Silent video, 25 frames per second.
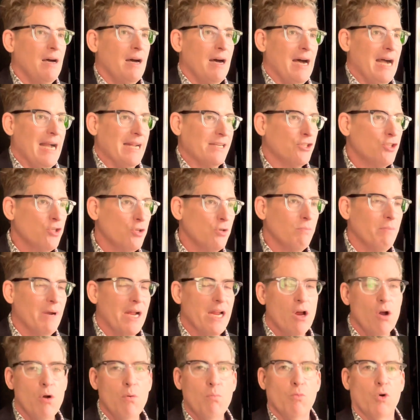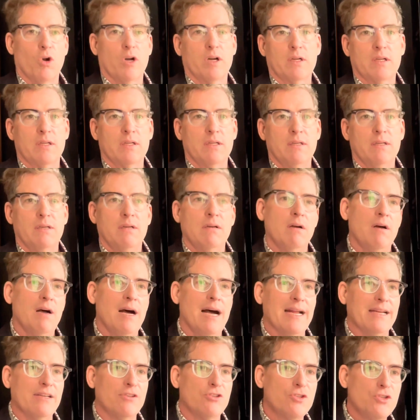I do my homework.
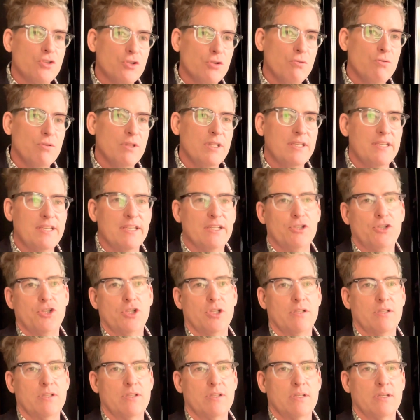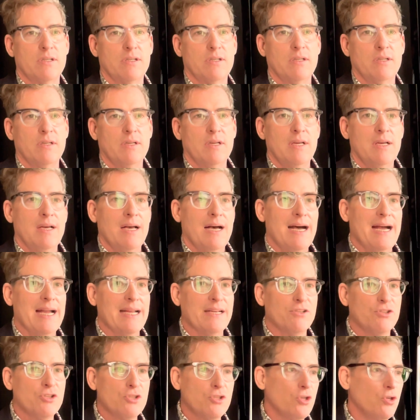I do the dishes. I
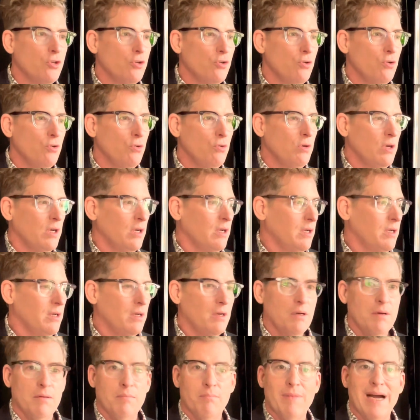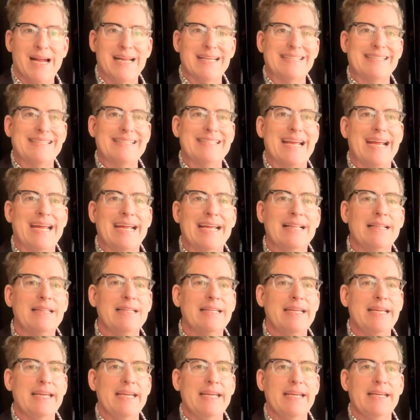do my
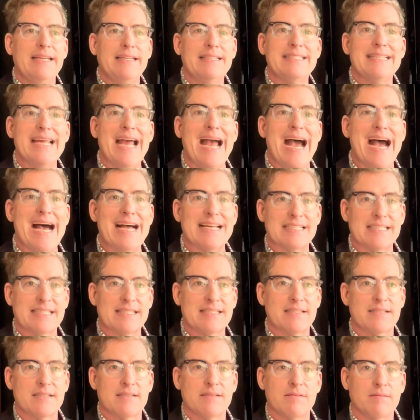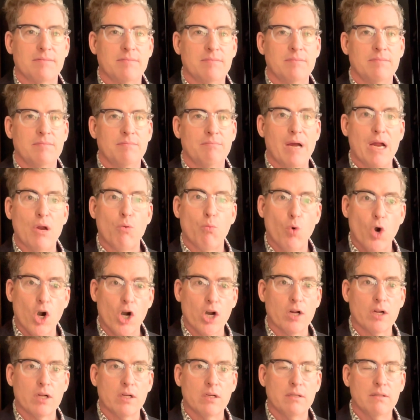daily tasks, my
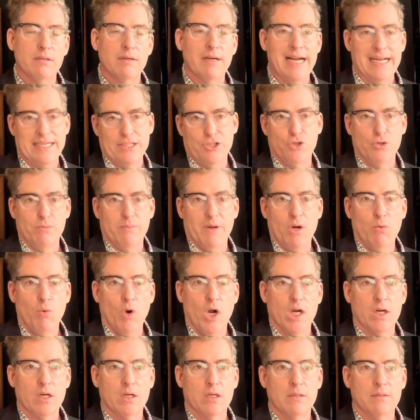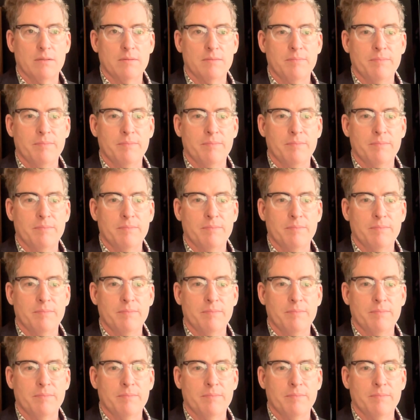work. I do my work.